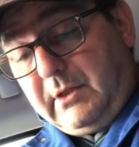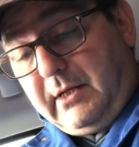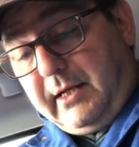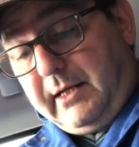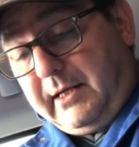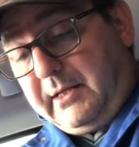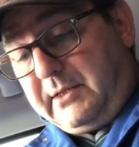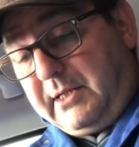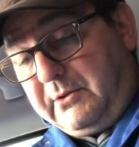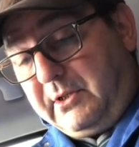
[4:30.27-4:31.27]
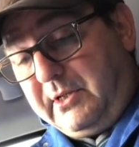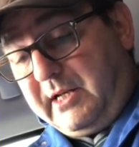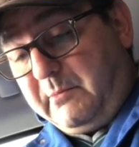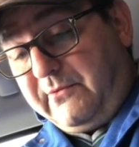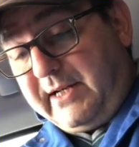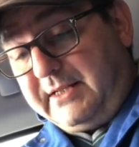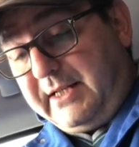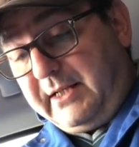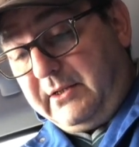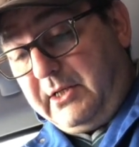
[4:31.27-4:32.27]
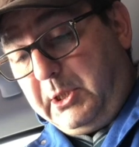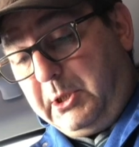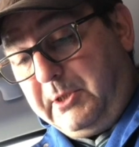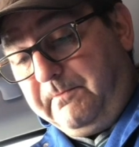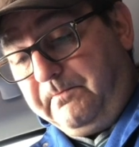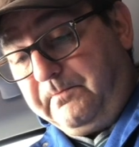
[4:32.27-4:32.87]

It tells you the name of our technician.